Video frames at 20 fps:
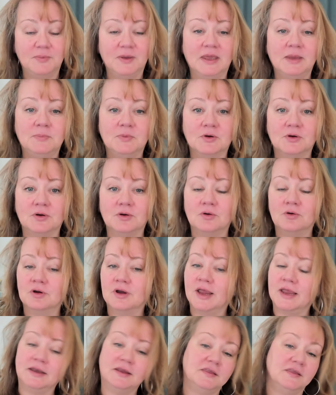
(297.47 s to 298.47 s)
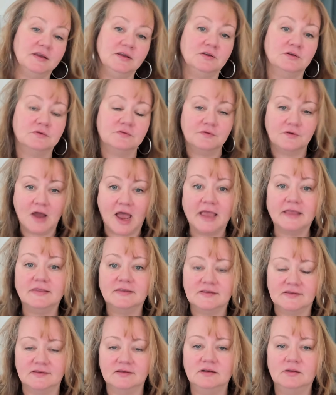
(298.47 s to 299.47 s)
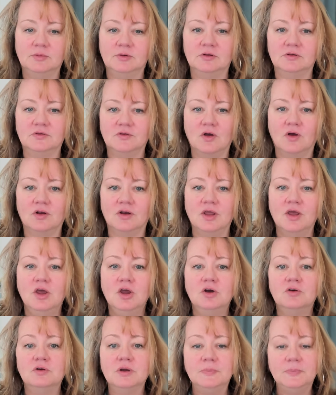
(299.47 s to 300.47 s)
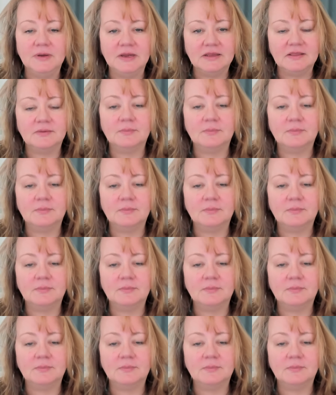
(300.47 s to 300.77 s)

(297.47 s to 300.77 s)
paper or anything to write the syllables on, repeat